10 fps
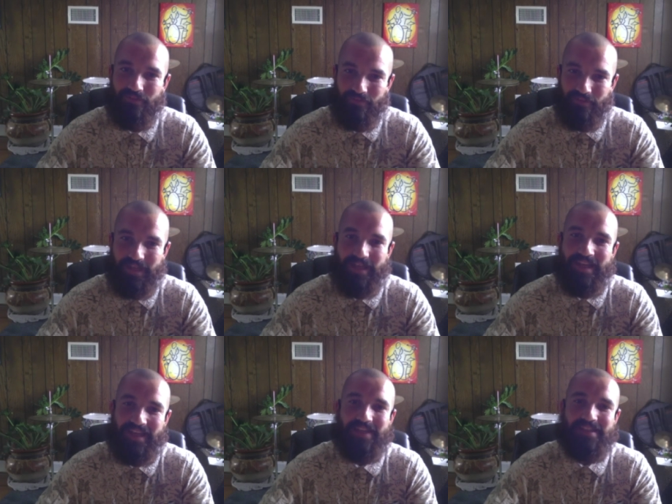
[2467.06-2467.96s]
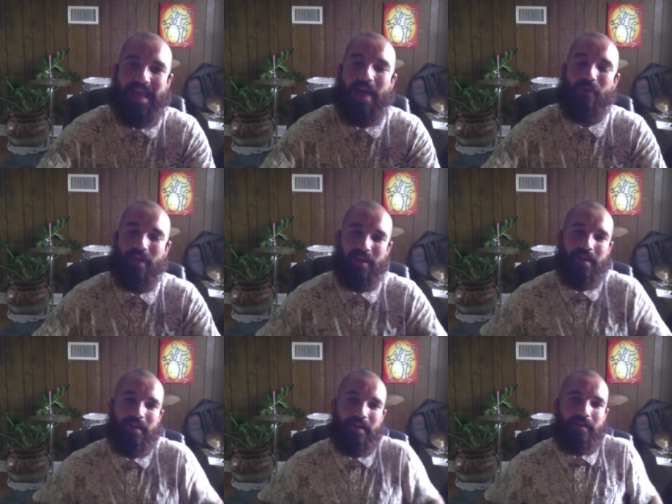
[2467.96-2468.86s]
getting gigs that way.
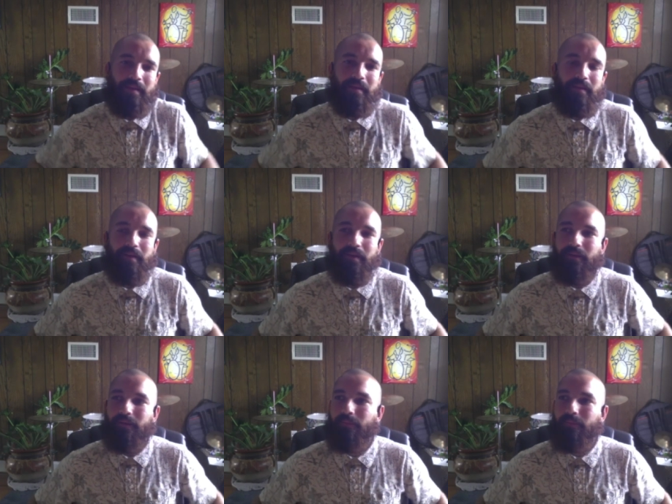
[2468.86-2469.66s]
Um,